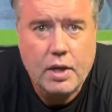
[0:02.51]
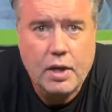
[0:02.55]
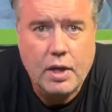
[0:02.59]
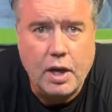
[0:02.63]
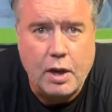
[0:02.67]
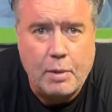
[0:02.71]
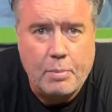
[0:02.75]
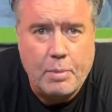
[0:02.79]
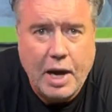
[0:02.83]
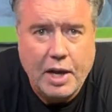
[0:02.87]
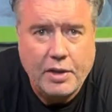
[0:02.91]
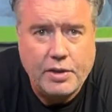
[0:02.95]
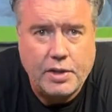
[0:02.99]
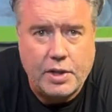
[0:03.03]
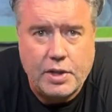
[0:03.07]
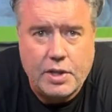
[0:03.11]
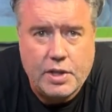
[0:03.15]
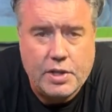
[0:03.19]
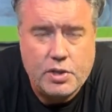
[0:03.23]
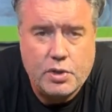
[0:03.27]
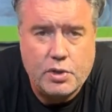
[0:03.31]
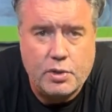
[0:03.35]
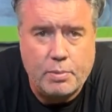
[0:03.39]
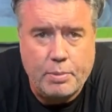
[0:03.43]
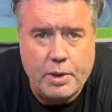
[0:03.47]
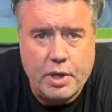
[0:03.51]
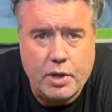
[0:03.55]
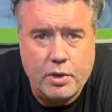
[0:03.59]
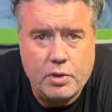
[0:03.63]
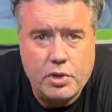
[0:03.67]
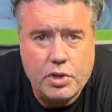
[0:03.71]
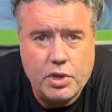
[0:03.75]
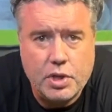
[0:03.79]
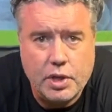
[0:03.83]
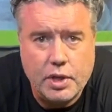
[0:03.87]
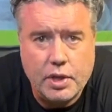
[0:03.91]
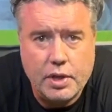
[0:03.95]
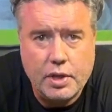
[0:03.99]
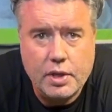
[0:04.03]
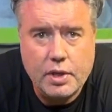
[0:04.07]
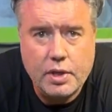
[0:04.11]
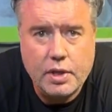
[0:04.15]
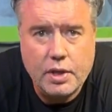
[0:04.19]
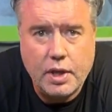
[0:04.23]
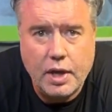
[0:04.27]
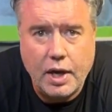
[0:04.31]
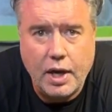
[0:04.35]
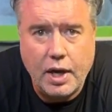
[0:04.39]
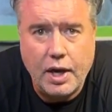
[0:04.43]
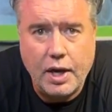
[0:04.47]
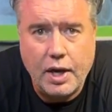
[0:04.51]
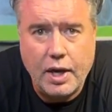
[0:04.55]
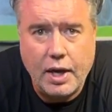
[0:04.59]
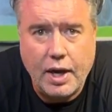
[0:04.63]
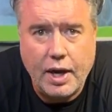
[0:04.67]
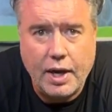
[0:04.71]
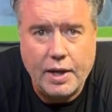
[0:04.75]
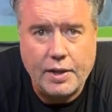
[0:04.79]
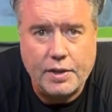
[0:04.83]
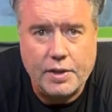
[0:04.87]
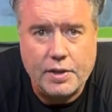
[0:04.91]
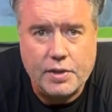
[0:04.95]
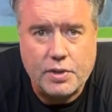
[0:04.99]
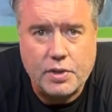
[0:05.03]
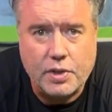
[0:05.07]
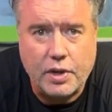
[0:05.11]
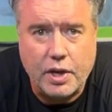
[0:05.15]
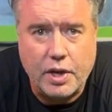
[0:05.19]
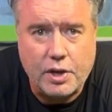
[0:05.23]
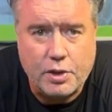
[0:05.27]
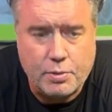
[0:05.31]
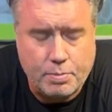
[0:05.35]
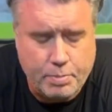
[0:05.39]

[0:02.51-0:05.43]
about the distribution on this large